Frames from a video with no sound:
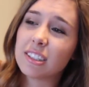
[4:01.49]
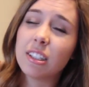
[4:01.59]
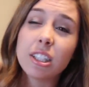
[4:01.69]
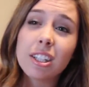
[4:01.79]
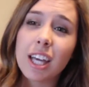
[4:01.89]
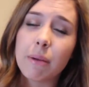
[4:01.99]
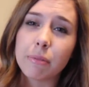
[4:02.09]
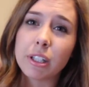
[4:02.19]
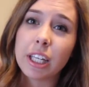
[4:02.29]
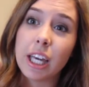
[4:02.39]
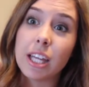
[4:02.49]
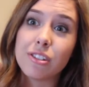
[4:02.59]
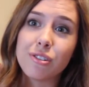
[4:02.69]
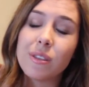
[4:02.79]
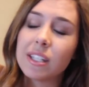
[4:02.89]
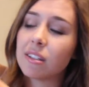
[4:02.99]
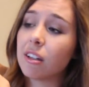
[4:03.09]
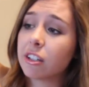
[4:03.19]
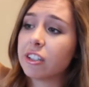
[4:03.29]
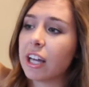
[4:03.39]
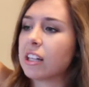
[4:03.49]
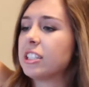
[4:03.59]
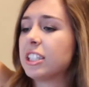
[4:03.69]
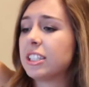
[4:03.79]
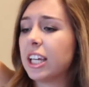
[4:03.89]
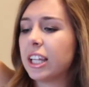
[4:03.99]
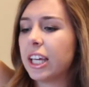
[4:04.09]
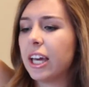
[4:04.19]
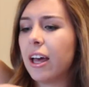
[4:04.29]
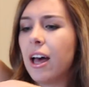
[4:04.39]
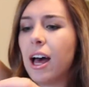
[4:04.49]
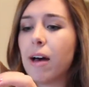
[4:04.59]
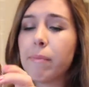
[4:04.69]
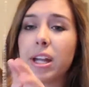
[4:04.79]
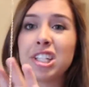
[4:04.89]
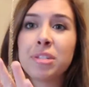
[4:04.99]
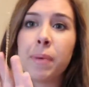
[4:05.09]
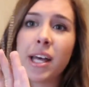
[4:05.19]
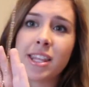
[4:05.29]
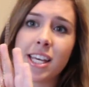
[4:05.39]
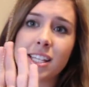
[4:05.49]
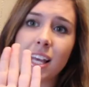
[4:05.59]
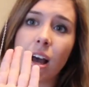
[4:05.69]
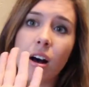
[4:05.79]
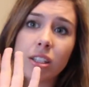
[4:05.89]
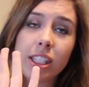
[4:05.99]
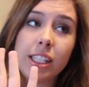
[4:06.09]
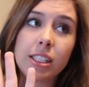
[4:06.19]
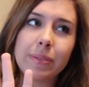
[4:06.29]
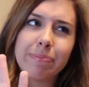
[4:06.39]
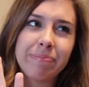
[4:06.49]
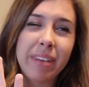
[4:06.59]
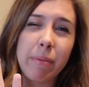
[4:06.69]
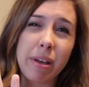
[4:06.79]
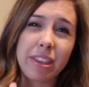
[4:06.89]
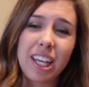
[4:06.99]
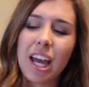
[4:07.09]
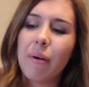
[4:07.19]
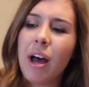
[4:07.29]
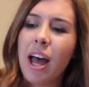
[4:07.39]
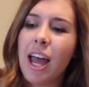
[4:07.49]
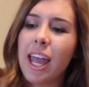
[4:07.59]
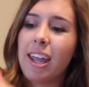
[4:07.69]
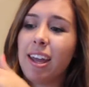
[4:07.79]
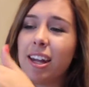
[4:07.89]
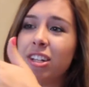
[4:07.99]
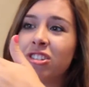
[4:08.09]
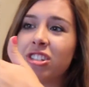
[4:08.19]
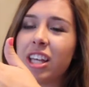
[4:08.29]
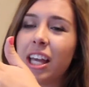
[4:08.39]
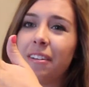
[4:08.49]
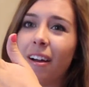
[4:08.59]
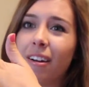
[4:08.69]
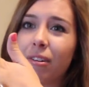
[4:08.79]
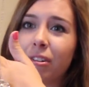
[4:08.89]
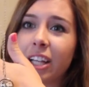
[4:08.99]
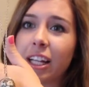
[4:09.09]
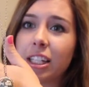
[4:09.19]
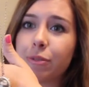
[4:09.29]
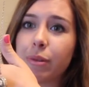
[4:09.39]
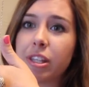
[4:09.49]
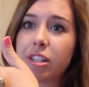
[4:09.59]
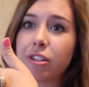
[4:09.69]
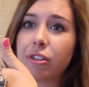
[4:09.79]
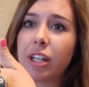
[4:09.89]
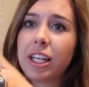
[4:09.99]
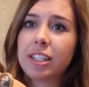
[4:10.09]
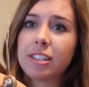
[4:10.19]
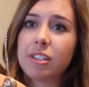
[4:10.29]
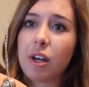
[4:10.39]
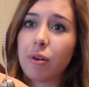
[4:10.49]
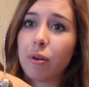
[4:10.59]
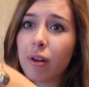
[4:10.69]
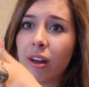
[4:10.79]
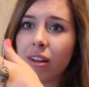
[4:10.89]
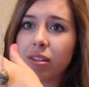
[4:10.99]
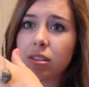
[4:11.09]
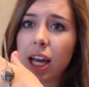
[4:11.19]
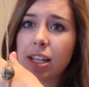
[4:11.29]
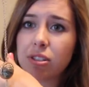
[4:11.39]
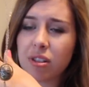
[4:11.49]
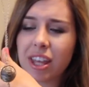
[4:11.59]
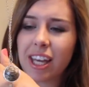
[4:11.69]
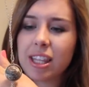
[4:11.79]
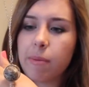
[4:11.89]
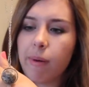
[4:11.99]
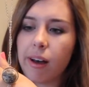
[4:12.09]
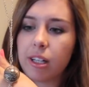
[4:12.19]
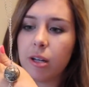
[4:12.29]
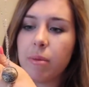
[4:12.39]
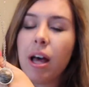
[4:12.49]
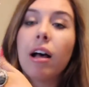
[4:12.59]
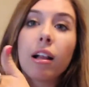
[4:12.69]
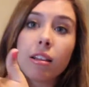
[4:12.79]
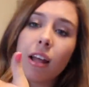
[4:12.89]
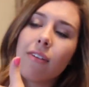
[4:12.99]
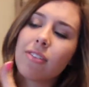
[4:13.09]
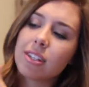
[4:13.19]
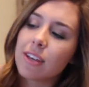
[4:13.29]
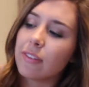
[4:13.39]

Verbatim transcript: Clearly, I'm really into these longer necklaces lately, but I just bought this. I hauled it a month ago, and it's just a long gold necklace with this little like stone tassel thing at the bottom. Love this.